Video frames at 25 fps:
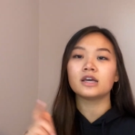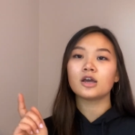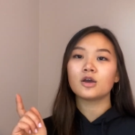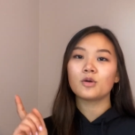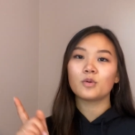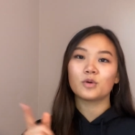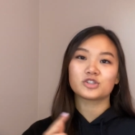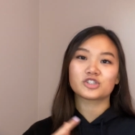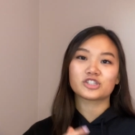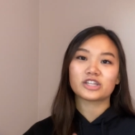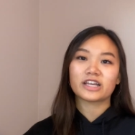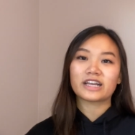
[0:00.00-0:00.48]

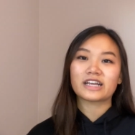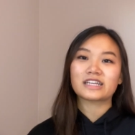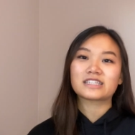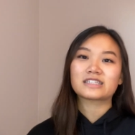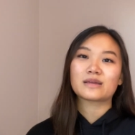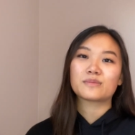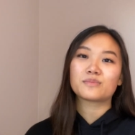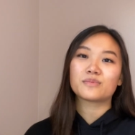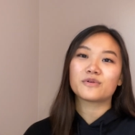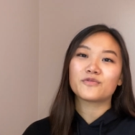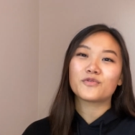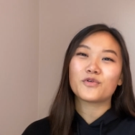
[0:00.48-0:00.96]
which, like I
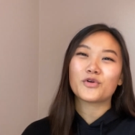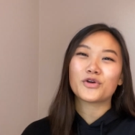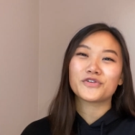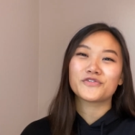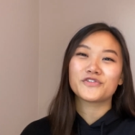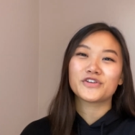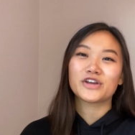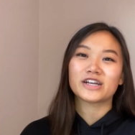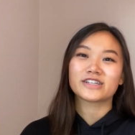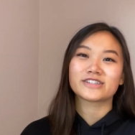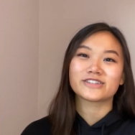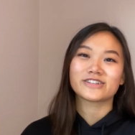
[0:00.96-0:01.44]
said before, if
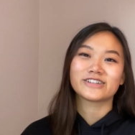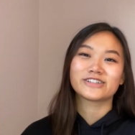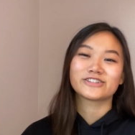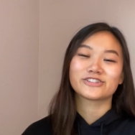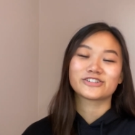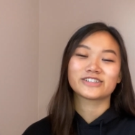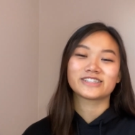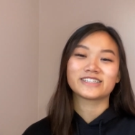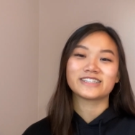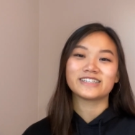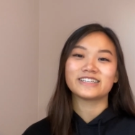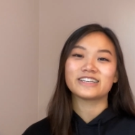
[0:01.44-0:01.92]
you guys are
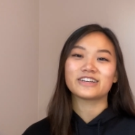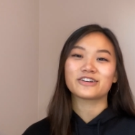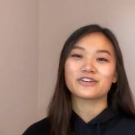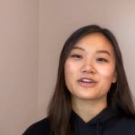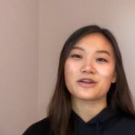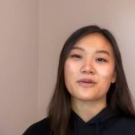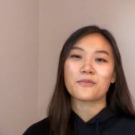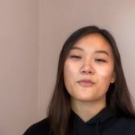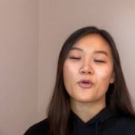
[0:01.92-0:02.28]
interested in hearing